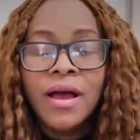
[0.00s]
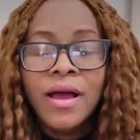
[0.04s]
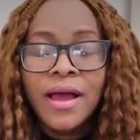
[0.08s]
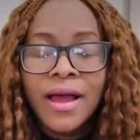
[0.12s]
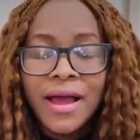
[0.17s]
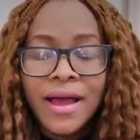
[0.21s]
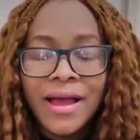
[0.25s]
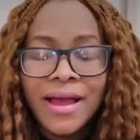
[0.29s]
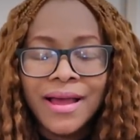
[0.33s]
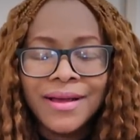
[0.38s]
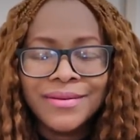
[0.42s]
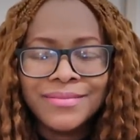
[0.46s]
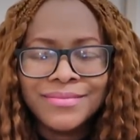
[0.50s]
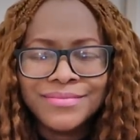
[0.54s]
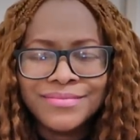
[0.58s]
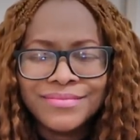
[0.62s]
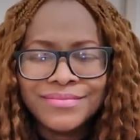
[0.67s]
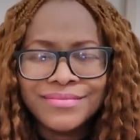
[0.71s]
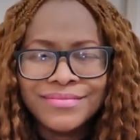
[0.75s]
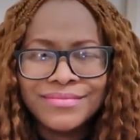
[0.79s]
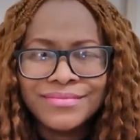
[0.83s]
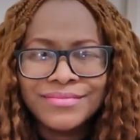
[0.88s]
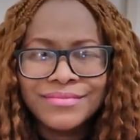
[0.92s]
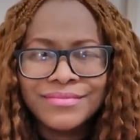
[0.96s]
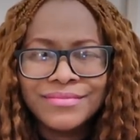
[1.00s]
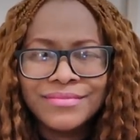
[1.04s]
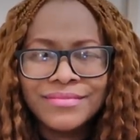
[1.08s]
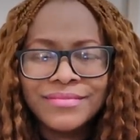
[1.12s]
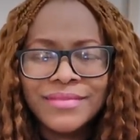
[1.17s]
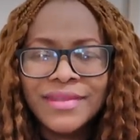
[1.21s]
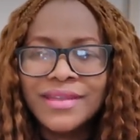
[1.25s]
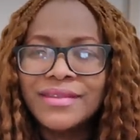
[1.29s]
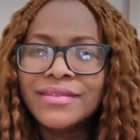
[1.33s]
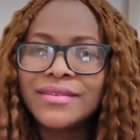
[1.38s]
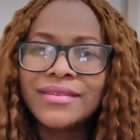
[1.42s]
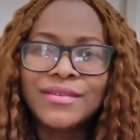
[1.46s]

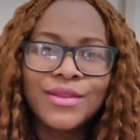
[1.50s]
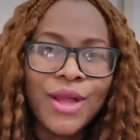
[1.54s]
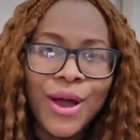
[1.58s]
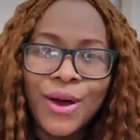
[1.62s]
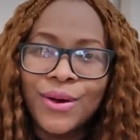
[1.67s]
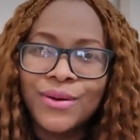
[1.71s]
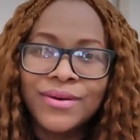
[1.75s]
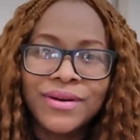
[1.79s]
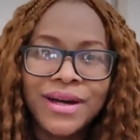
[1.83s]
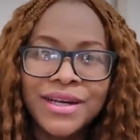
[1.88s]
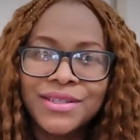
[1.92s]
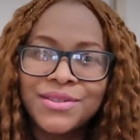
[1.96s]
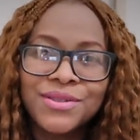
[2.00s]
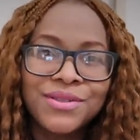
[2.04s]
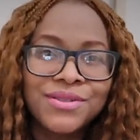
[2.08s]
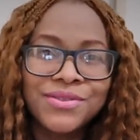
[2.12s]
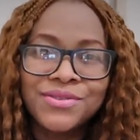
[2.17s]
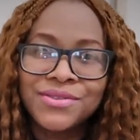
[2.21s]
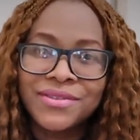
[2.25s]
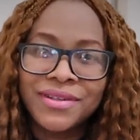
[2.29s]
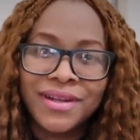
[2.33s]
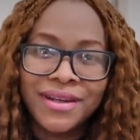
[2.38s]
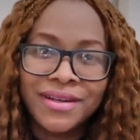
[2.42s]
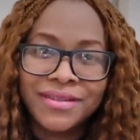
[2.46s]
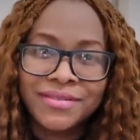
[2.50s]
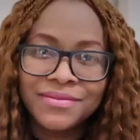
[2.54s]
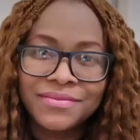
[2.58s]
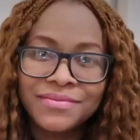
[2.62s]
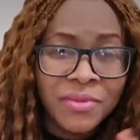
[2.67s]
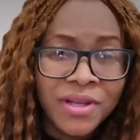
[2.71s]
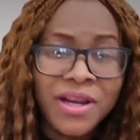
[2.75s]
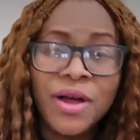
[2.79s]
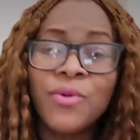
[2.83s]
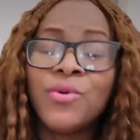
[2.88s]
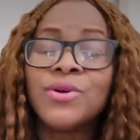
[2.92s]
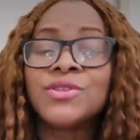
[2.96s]
No, I don't do that.
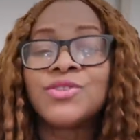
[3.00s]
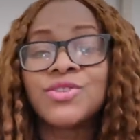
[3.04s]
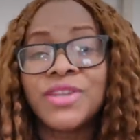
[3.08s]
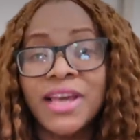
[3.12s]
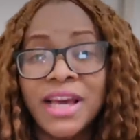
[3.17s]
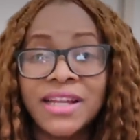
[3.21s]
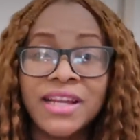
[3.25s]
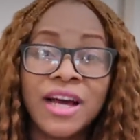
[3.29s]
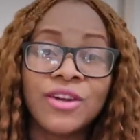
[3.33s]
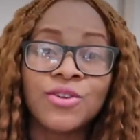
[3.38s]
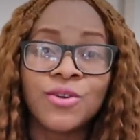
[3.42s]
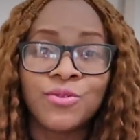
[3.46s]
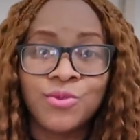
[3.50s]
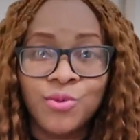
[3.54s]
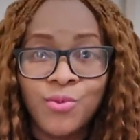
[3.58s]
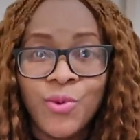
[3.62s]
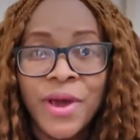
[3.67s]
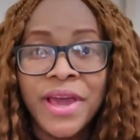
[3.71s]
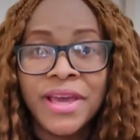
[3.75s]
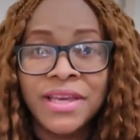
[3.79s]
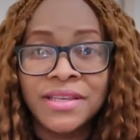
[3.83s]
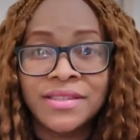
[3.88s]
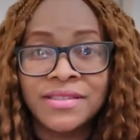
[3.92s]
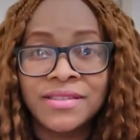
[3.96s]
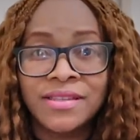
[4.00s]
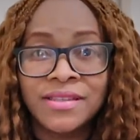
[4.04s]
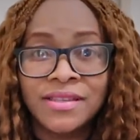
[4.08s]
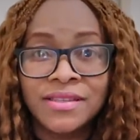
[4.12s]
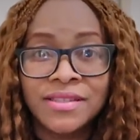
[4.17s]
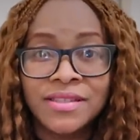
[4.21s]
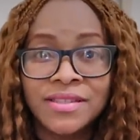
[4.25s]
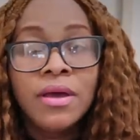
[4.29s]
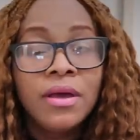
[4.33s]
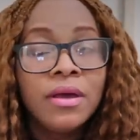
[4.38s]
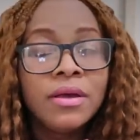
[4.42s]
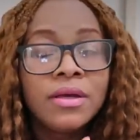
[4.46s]
Something I want to get out of the way is
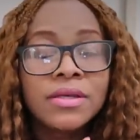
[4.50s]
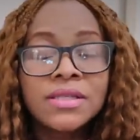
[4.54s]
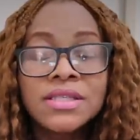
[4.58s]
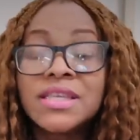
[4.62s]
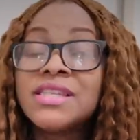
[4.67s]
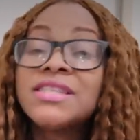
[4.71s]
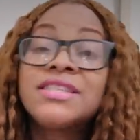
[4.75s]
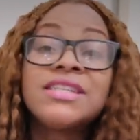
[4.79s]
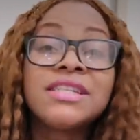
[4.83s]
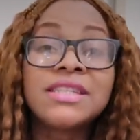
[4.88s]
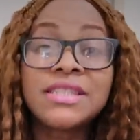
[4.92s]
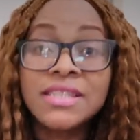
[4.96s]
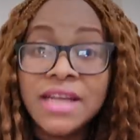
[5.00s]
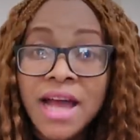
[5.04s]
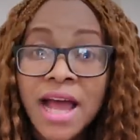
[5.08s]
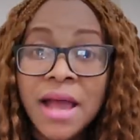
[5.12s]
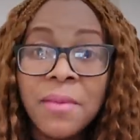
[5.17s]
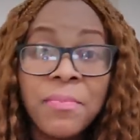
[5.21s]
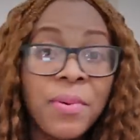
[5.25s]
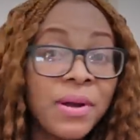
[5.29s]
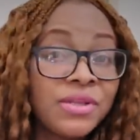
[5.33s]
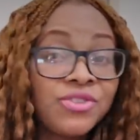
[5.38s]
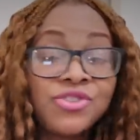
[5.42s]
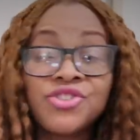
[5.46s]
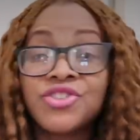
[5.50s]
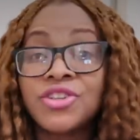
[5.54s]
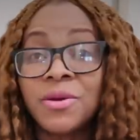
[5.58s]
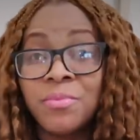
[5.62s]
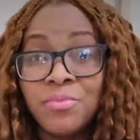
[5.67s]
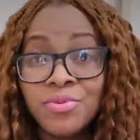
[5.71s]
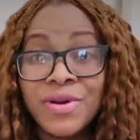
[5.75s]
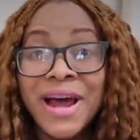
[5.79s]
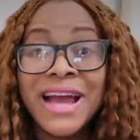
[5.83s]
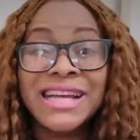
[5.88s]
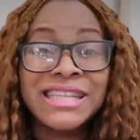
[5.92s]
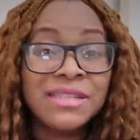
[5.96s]
this. Since the time Patricia
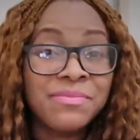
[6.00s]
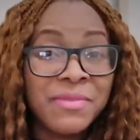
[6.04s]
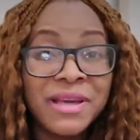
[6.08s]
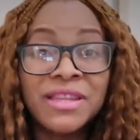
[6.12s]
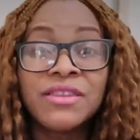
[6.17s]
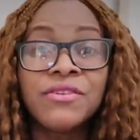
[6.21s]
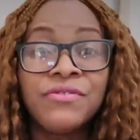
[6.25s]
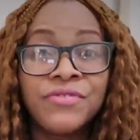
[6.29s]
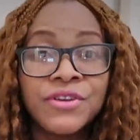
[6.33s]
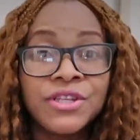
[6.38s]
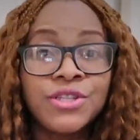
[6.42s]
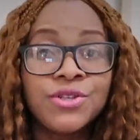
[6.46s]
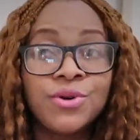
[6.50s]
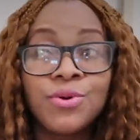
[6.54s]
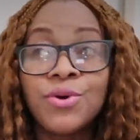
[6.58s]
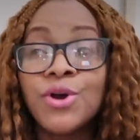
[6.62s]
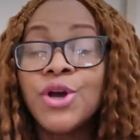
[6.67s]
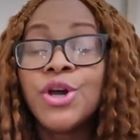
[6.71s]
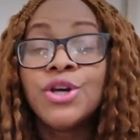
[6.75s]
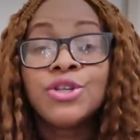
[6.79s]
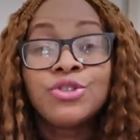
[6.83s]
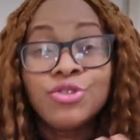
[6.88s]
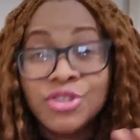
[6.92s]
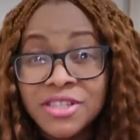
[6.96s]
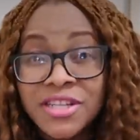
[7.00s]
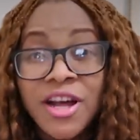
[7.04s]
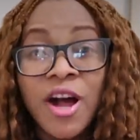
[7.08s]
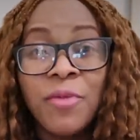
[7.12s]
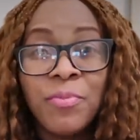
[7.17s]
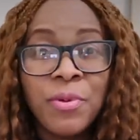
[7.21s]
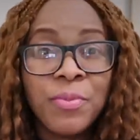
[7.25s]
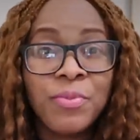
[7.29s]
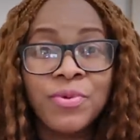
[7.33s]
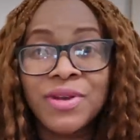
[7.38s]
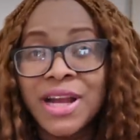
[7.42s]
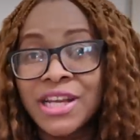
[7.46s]
Bright made the video to
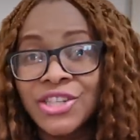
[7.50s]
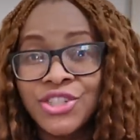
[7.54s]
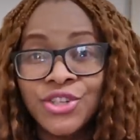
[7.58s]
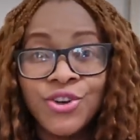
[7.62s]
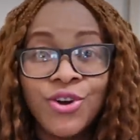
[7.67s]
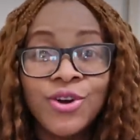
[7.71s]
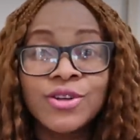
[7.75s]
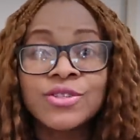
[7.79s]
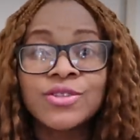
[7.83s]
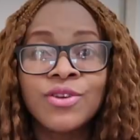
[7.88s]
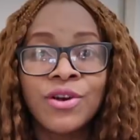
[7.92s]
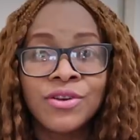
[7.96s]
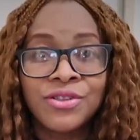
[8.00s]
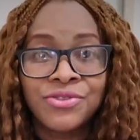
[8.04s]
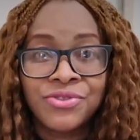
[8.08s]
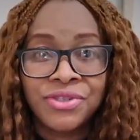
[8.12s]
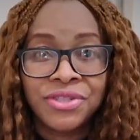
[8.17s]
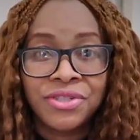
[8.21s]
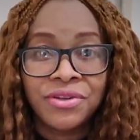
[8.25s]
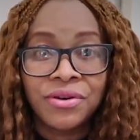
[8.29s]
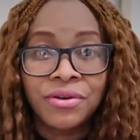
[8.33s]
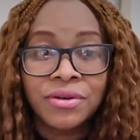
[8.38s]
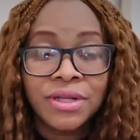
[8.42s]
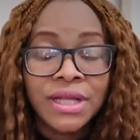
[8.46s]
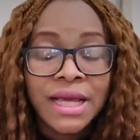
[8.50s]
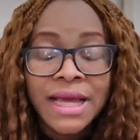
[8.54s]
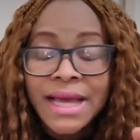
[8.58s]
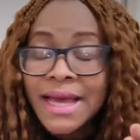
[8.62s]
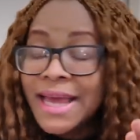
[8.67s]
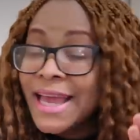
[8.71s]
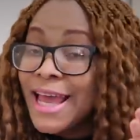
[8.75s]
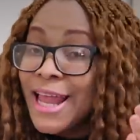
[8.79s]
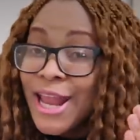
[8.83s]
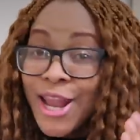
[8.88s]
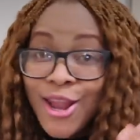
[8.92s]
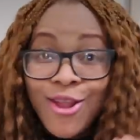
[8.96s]
tell people that she got surgery done,
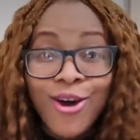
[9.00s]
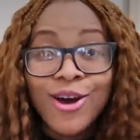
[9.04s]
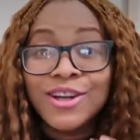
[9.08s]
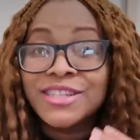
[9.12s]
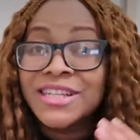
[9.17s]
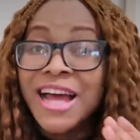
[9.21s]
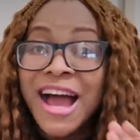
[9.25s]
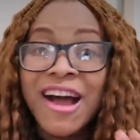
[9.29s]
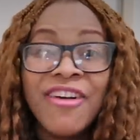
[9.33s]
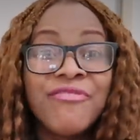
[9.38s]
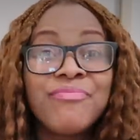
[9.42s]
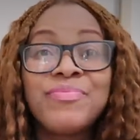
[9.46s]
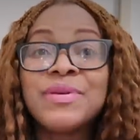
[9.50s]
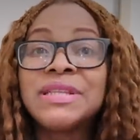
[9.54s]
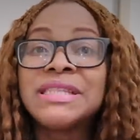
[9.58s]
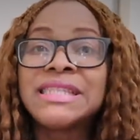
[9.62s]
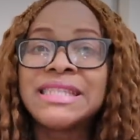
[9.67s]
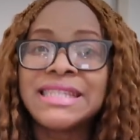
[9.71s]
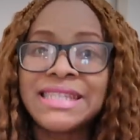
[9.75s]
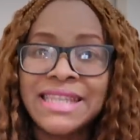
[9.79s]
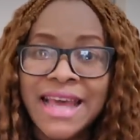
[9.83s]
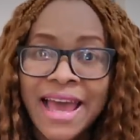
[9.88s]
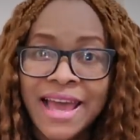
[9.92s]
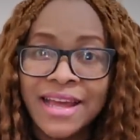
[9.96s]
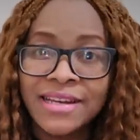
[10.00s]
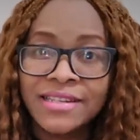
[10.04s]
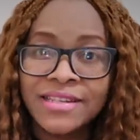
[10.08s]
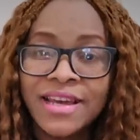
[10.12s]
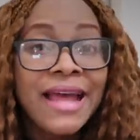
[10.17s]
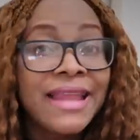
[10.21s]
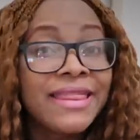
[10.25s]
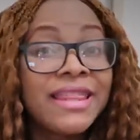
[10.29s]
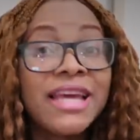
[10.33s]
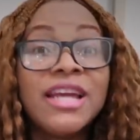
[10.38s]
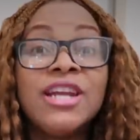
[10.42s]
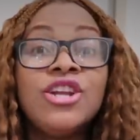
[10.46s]
a lot have been said.
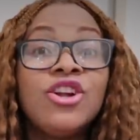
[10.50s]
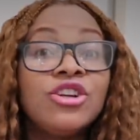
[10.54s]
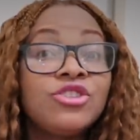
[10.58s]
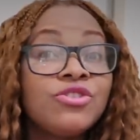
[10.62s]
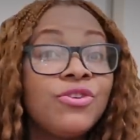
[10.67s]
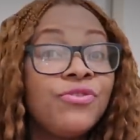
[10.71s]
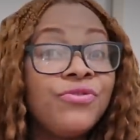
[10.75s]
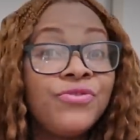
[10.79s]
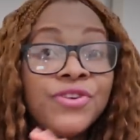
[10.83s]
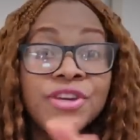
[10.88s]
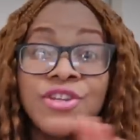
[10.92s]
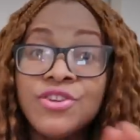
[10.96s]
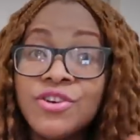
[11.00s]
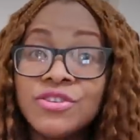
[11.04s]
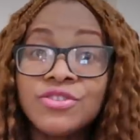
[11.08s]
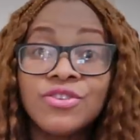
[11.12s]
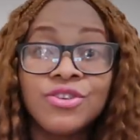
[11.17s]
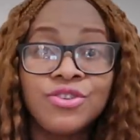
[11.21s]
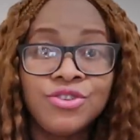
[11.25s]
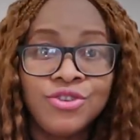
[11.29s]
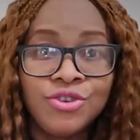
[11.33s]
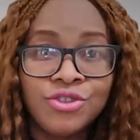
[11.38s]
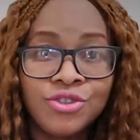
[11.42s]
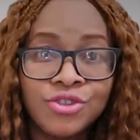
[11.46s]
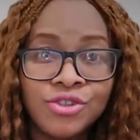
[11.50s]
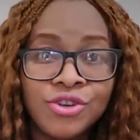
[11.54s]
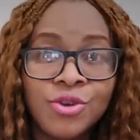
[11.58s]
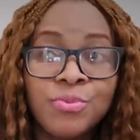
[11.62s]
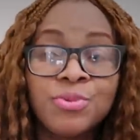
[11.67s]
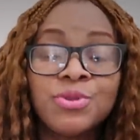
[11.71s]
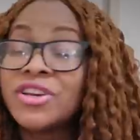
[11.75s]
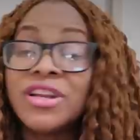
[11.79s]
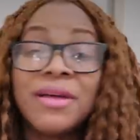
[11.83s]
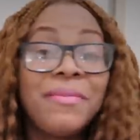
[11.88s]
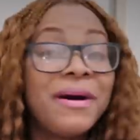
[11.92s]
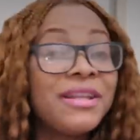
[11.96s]
There are a lot of videos on
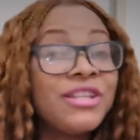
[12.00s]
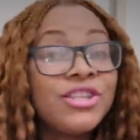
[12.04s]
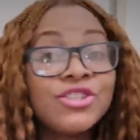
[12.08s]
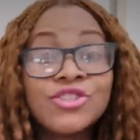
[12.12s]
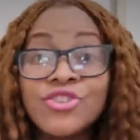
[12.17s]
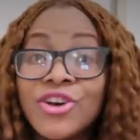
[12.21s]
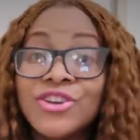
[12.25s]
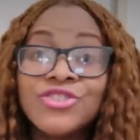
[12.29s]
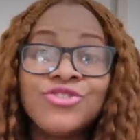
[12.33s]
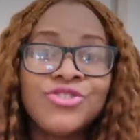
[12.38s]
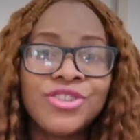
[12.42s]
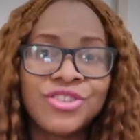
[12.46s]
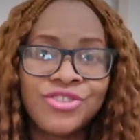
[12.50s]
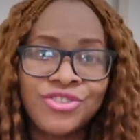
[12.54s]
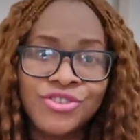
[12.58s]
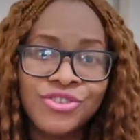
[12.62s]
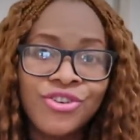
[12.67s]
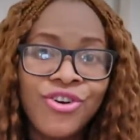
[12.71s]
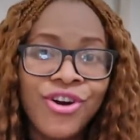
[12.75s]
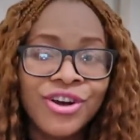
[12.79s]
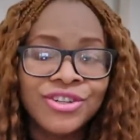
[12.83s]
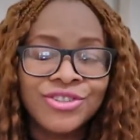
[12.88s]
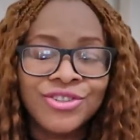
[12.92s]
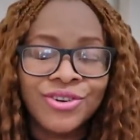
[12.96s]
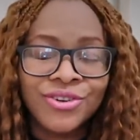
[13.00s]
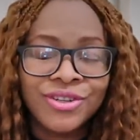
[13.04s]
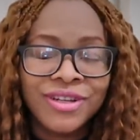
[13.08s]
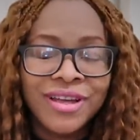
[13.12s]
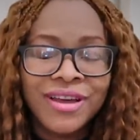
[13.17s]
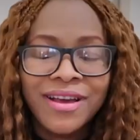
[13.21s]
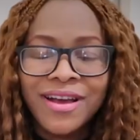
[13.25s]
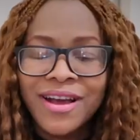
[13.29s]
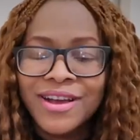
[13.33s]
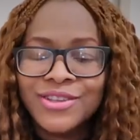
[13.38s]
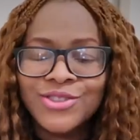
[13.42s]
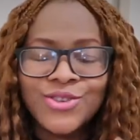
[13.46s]
YouTube talking about the surgeries she got
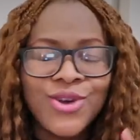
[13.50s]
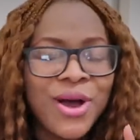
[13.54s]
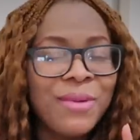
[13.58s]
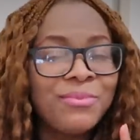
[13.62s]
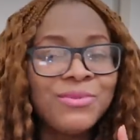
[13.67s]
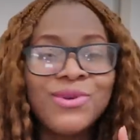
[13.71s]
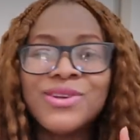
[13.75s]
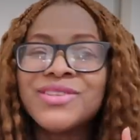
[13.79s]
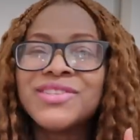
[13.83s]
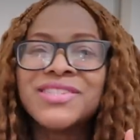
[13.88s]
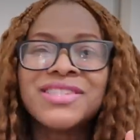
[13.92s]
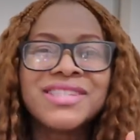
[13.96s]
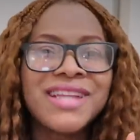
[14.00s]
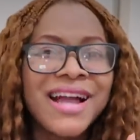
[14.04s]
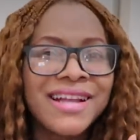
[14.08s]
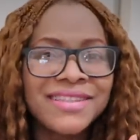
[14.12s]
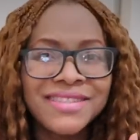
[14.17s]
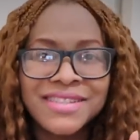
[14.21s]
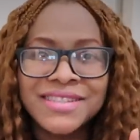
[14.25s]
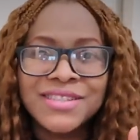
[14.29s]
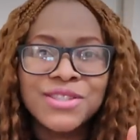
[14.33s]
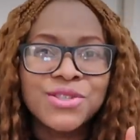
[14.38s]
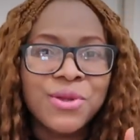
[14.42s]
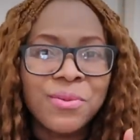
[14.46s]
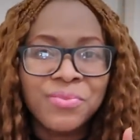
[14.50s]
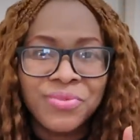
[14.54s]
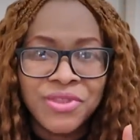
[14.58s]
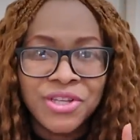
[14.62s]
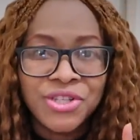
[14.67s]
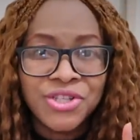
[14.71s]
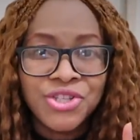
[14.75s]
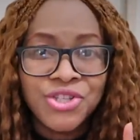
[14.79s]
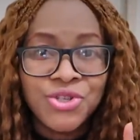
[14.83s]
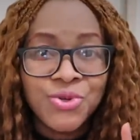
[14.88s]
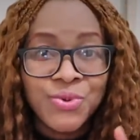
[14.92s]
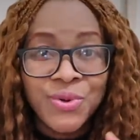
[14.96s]
done, so I'm not starting
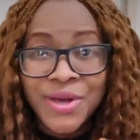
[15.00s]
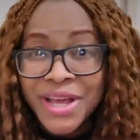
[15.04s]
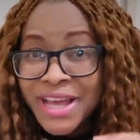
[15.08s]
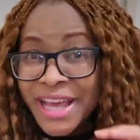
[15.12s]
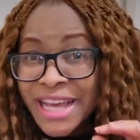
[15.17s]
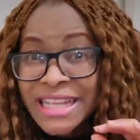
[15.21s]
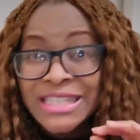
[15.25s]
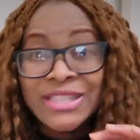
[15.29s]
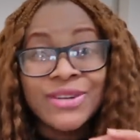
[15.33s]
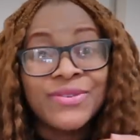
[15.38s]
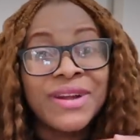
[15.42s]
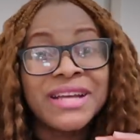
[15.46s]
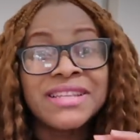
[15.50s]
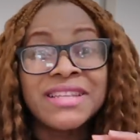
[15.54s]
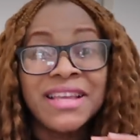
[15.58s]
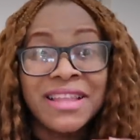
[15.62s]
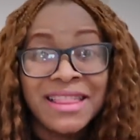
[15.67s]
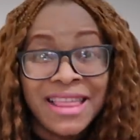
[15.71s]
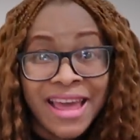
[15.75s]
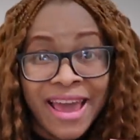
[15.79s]
something new. It's already